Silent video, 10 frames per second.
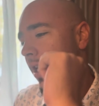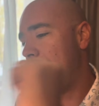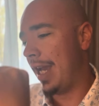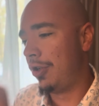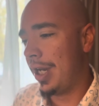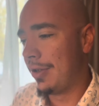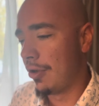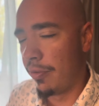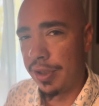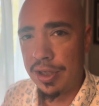As you guys
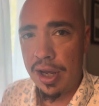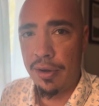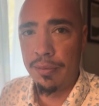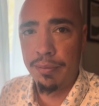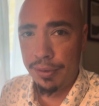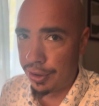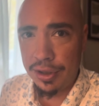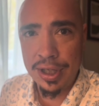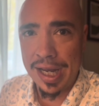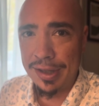always know,
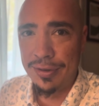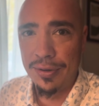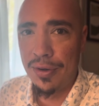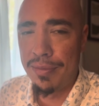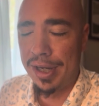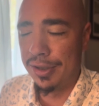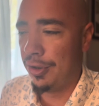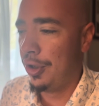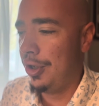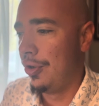appreciate you guys so
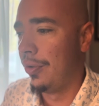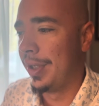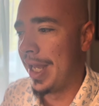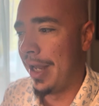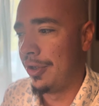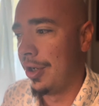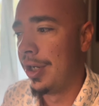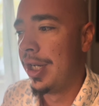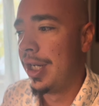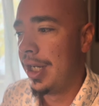much. Couldn't do it without you.
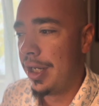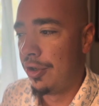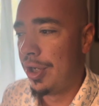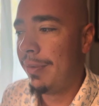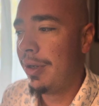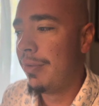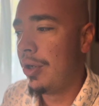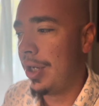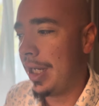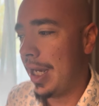The SHIB
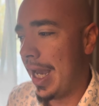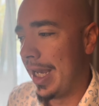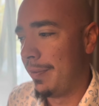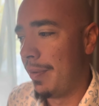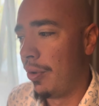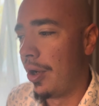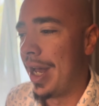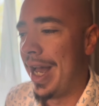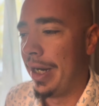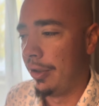community has been put on
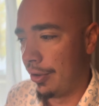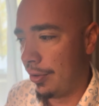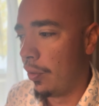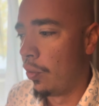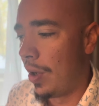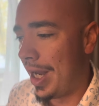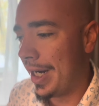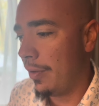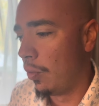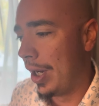high alert.
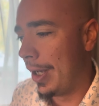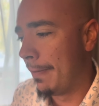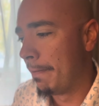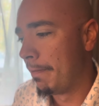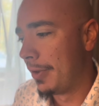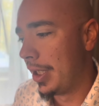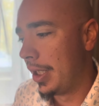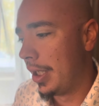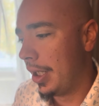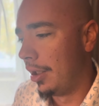Why? Well,
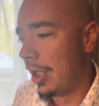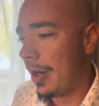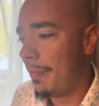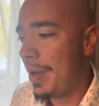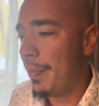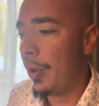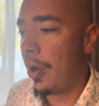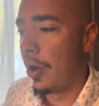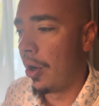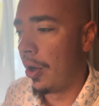a lot of
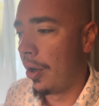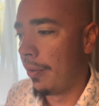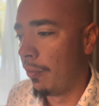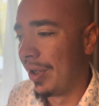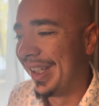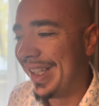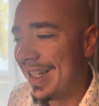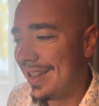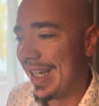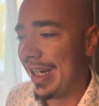people are
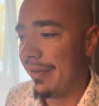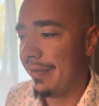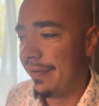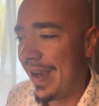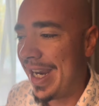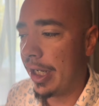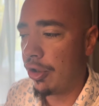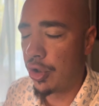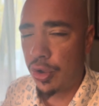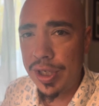releasing fake
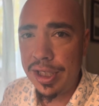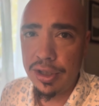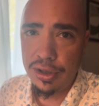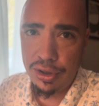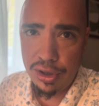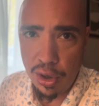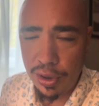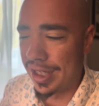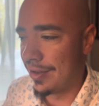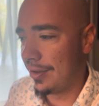treat
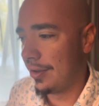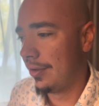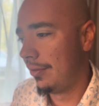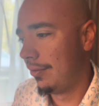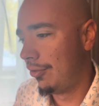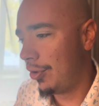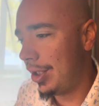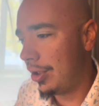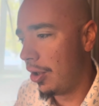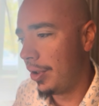tokens.
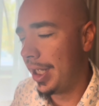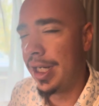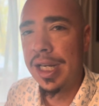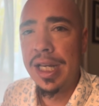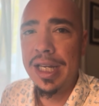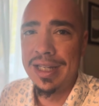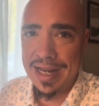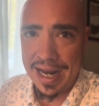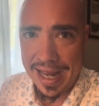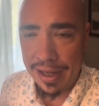Treat token is
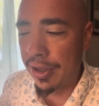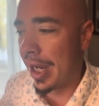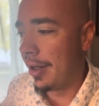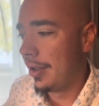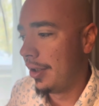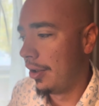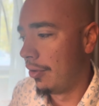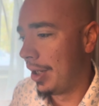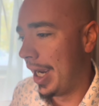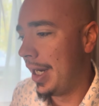not out yet,
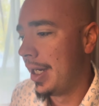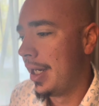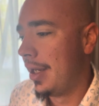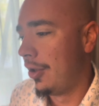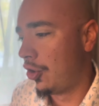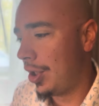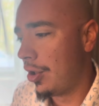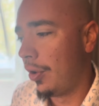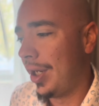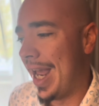okay? The treat
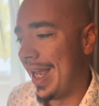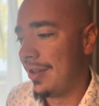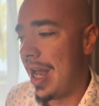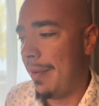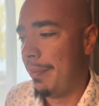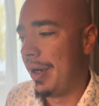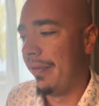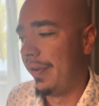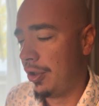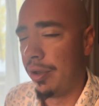token has not been
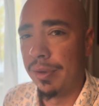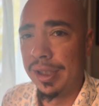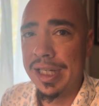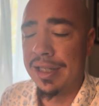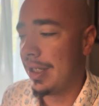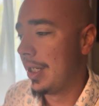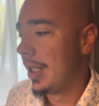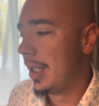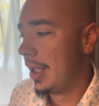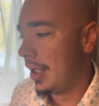officially released.
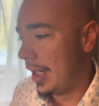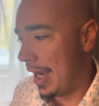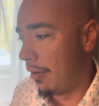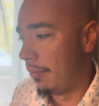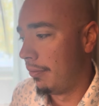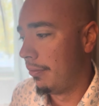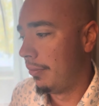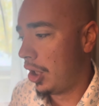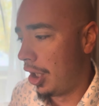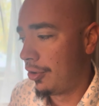Now,
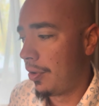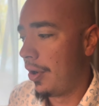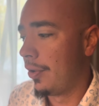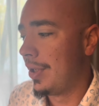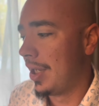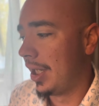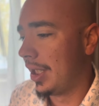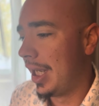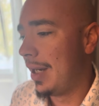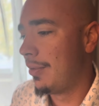contrary to recent
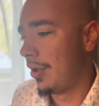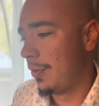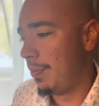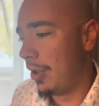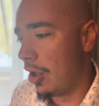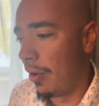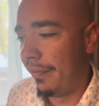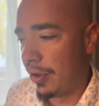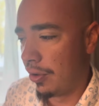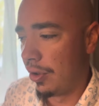claims, there has been no
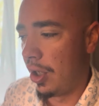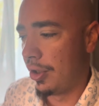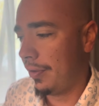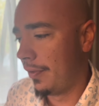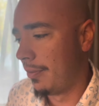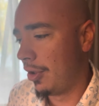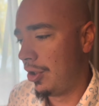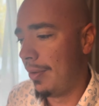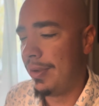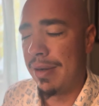official launch from the
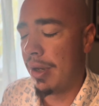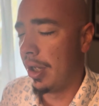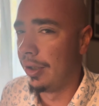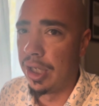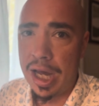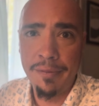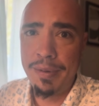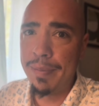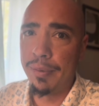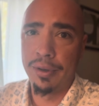SHIB team. A lot of
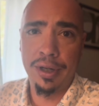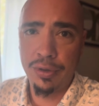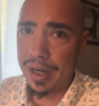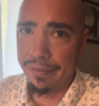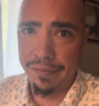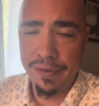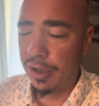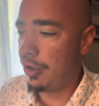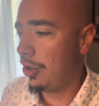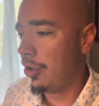people are going to try to
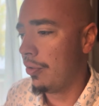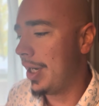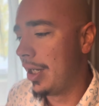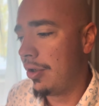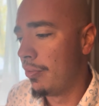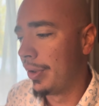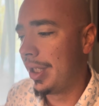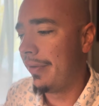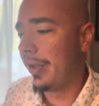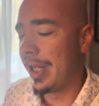fish you into
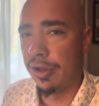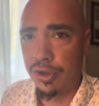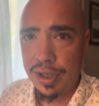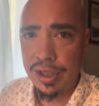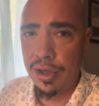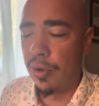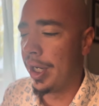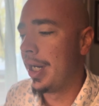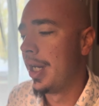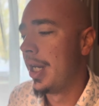believing that the treat
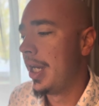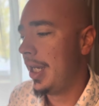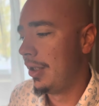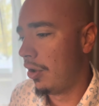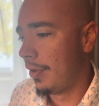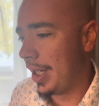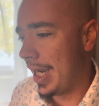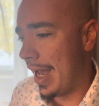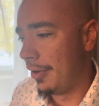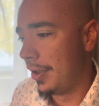token is already
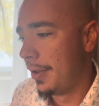out.